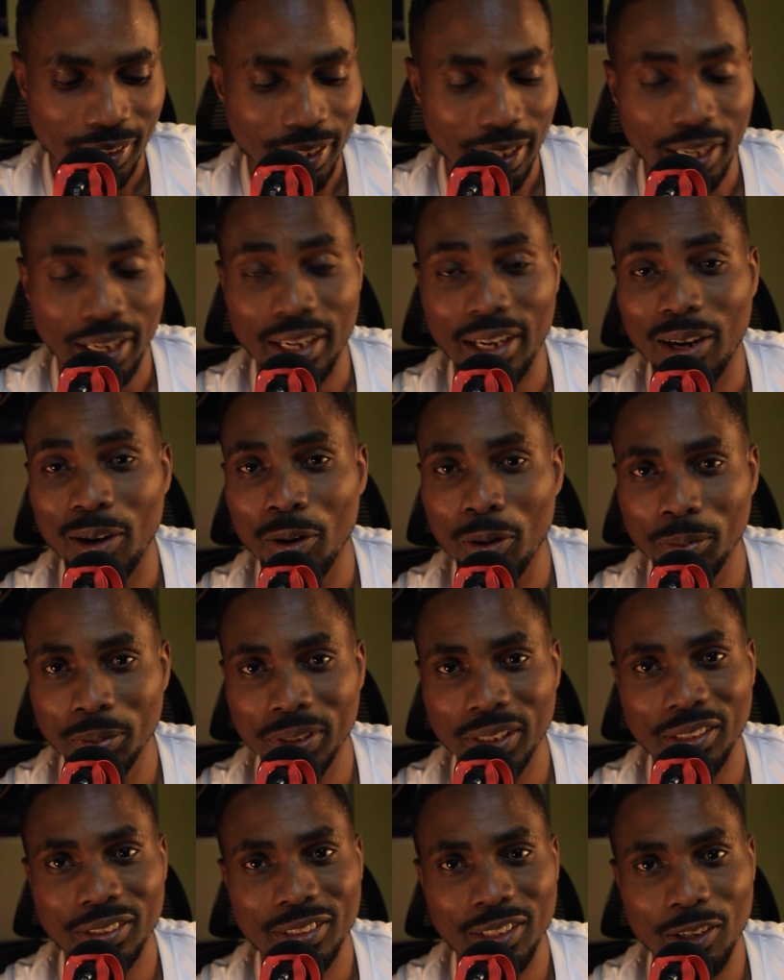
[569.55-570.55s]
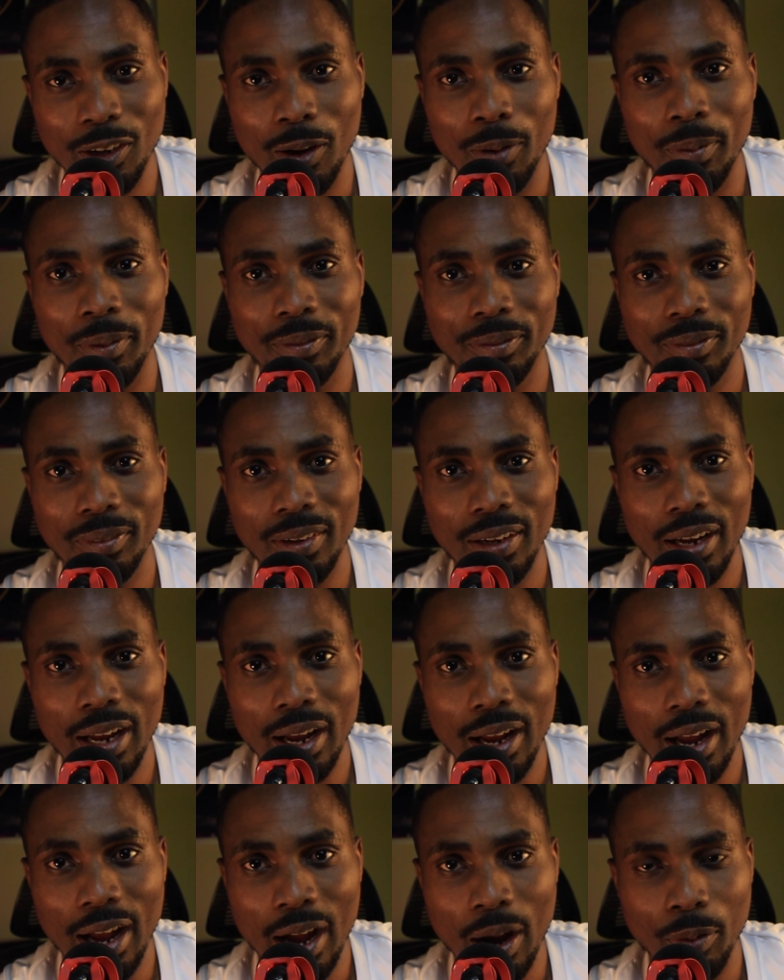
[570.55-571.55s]
And I hope Chelsea come
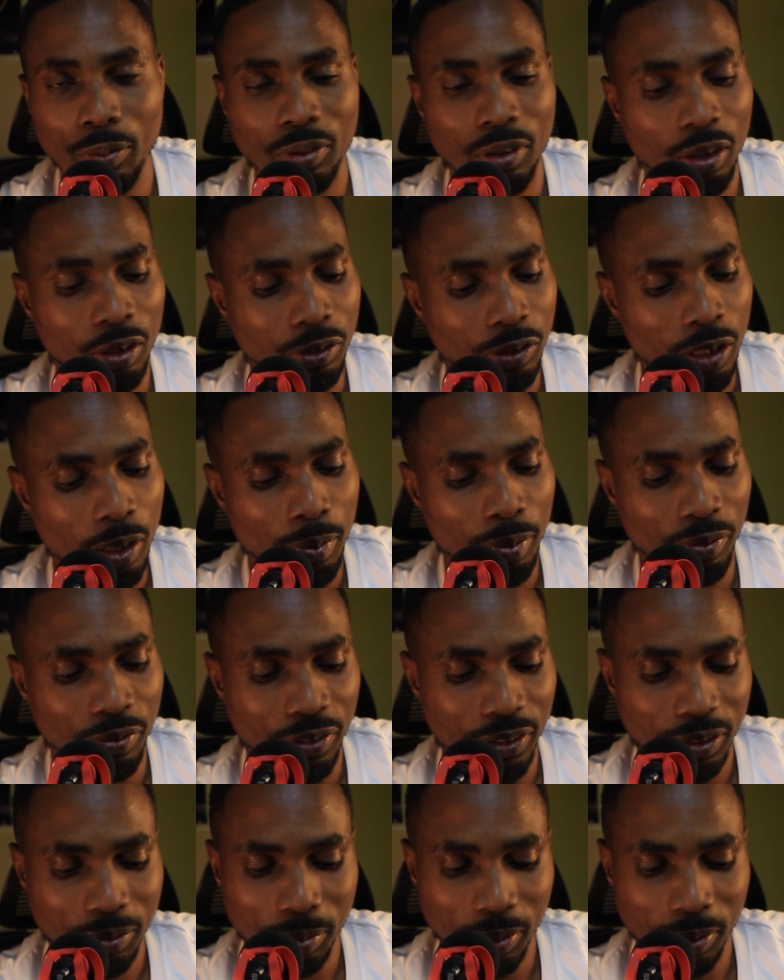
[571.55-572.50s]
out on top of this,